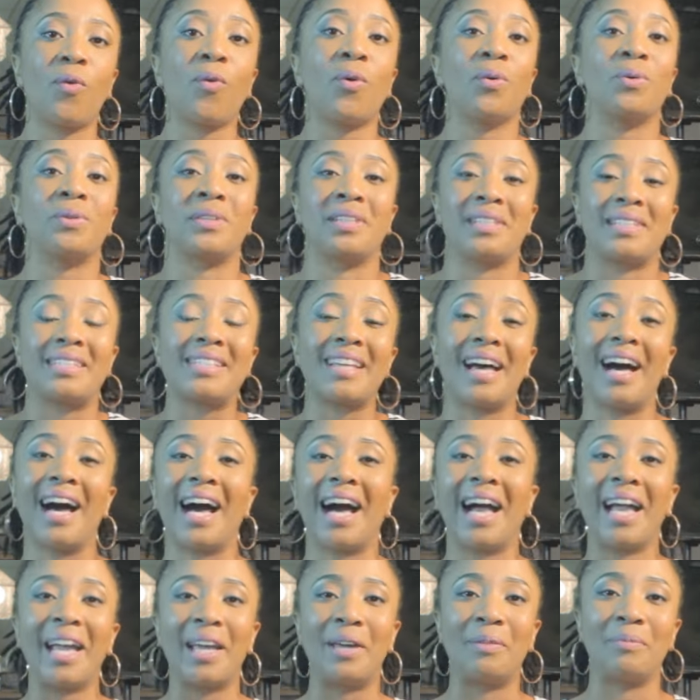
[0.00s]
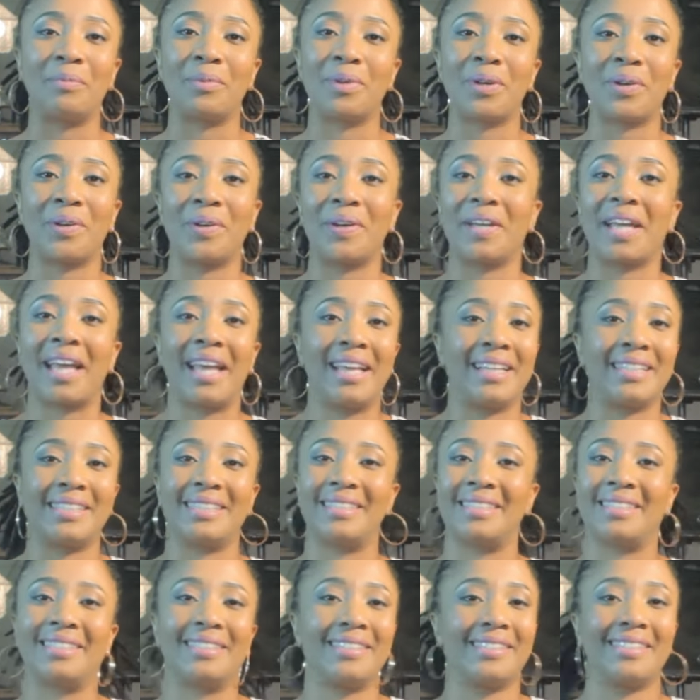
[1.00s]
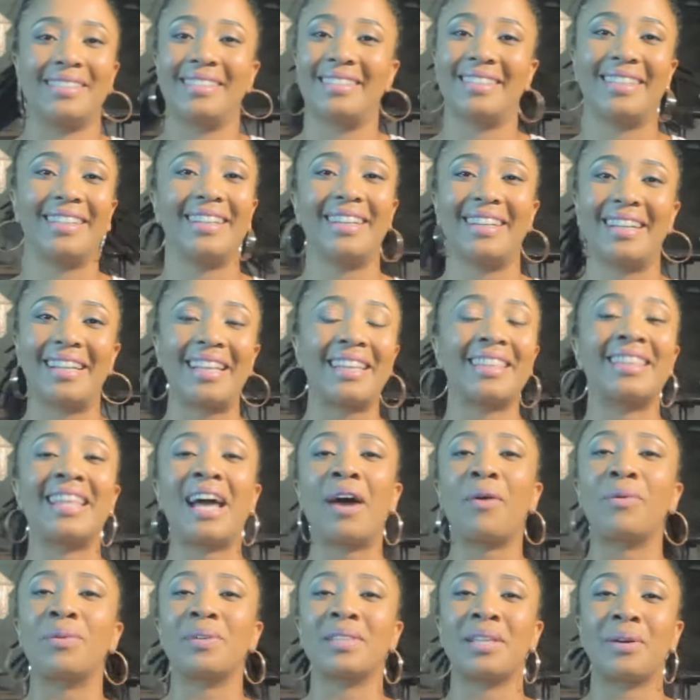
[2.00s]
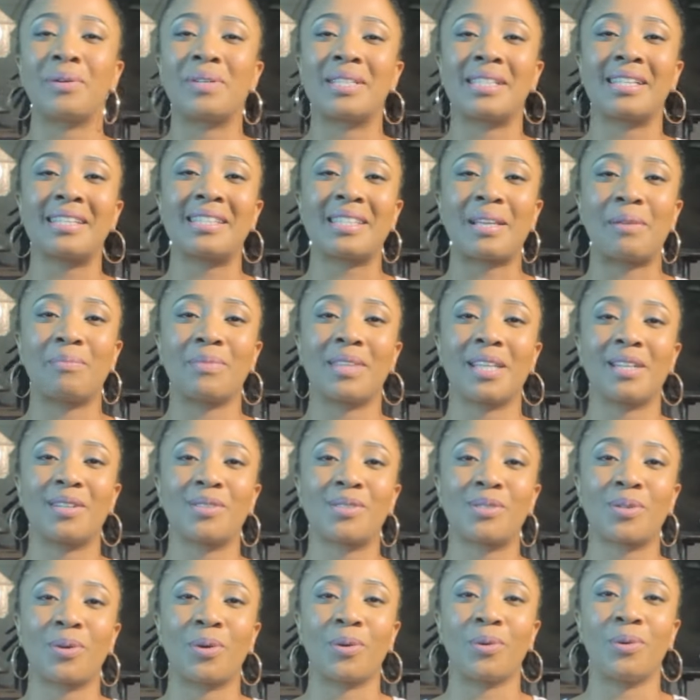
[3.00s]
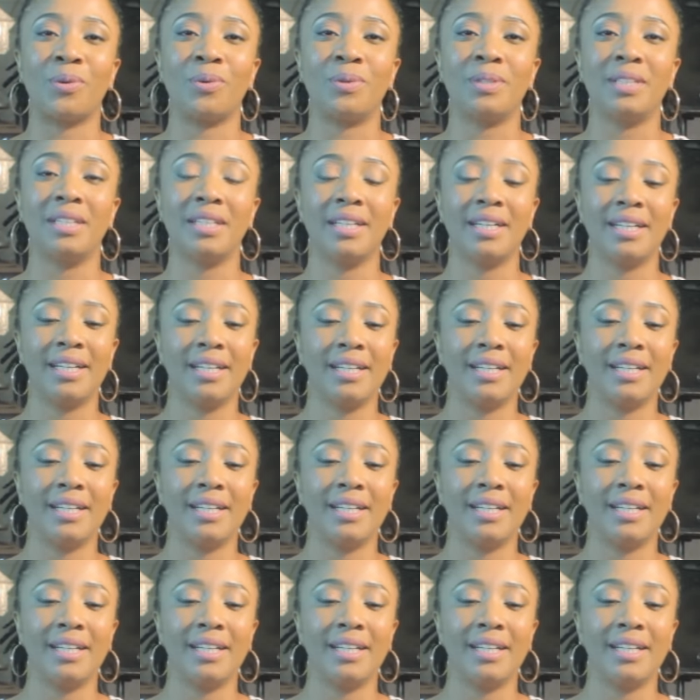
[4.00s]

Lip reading: all the time. And that was, there was just something so